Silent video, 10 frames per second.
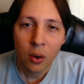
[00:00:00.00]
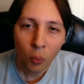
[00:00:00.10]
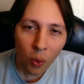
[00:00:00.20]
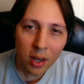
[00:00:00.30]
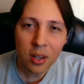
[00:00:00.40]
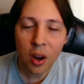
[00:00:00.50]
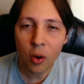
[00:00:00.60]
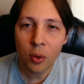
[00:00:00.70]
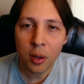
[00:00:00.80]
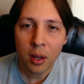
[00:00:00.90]
One
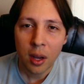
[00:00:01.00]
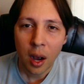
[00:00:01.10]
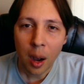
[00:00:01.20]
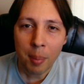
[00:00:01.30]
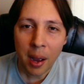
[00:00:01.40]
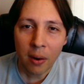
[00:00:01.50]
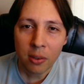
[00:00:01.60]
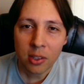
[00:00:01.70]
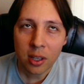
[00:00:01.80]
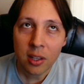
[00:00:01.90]
note,
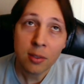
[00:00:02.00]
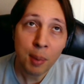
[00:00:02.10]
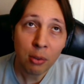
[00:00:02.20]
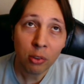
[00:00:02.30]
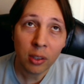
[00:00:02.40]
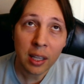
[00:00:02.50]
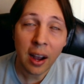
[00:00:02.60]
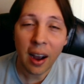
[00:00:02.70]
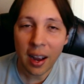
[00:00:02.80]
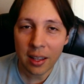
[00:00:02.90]
about uh, especially
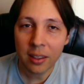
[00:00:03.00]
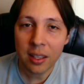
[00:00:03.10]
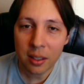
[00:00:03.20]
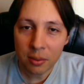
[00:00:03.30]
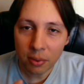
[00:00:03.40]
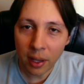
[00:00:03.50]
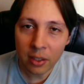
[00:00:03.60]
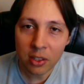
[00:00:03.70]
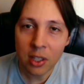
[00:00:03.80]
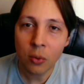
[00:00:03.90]
highly
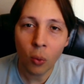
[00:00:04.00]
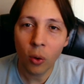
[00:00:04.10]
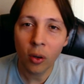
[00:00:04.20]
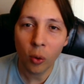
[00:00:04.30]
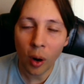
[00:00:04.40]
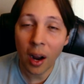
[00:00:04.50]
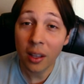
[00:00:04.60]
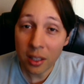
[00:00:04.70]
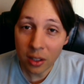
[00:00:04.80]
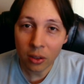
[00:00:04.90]
inflecting or, or
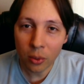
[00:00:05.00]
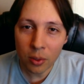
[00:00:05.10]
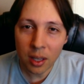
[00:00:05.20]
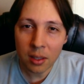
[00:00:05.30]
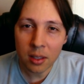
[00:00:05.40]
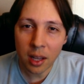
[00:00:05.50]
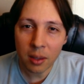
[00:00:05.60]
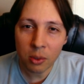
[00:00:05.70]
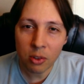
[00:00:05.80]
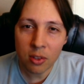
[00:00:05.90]
highly agglutinating
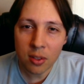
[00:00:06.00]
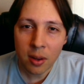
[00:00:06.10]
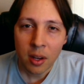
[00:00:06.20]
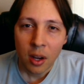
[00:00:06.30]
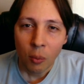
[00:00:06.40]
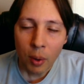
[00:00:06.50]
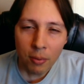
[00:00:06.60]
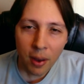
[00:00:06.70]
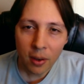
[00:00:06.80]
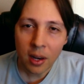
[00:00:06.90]
languages, we
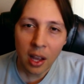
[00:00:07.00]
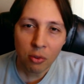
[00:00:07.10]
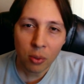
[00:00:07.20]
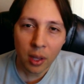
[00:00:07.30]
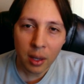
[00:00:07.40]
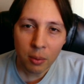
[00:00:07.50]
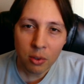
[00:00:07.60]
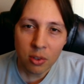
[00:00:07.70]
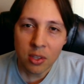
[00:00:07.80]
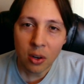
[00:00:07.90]
found natural
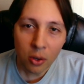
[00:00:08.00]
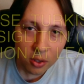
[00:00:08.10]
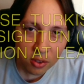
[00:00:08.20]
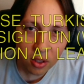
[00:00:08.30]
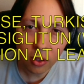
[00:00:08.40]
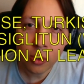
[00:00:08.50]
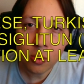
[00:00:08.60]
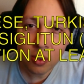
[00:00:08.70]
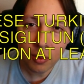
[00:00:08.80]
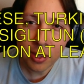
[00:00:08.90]
languages that are
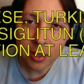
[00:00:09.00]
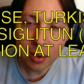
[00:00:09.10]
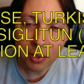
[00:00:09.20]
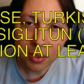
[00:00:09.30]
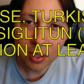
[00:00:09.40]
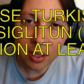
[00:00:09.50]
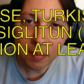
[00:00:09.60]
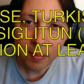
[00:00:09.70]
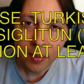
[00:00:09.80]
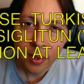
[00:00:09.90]
exclusively
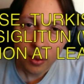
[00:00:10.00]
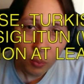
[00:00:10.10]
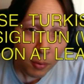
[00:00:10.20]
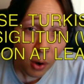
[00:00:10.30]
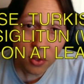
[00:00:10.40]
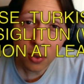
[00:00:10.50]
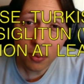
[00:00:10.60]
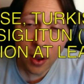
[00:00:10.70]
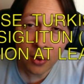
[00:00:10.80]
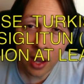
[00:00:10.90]
suffixing. We've also
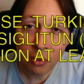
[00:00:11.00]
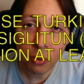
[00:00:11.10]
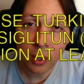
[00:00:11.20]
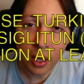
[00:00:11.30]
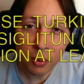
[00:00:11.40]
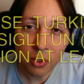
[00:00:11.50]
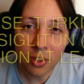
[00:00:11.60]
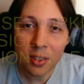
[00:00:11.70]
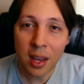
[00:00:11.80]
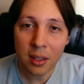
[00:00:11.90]
found natural
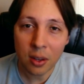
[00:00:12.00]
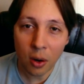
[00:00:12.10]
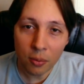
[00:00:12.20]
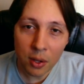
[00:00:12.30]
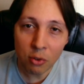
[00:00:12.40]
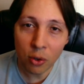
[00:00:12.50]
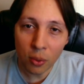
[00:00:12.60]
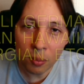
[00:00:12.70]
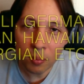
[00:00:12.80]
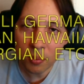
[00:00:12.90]
languages that, you know,
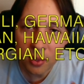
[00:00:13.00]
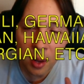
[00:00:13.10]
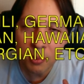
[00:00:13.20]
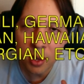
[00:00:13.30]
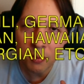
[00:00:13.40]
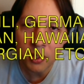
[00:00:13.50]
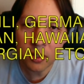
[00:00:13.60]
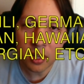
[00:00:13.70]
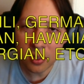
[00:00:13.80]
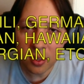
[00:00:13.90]
feature some
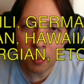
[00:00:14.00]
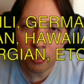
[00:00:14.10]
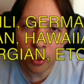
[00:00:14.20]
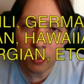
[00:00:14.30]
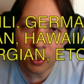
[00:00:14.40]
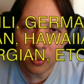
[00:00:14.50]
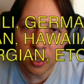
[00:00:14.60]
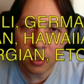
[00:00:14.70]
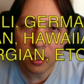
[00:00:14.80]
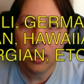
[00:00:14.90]
suffixing and some
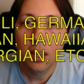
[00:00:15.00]
prefixing.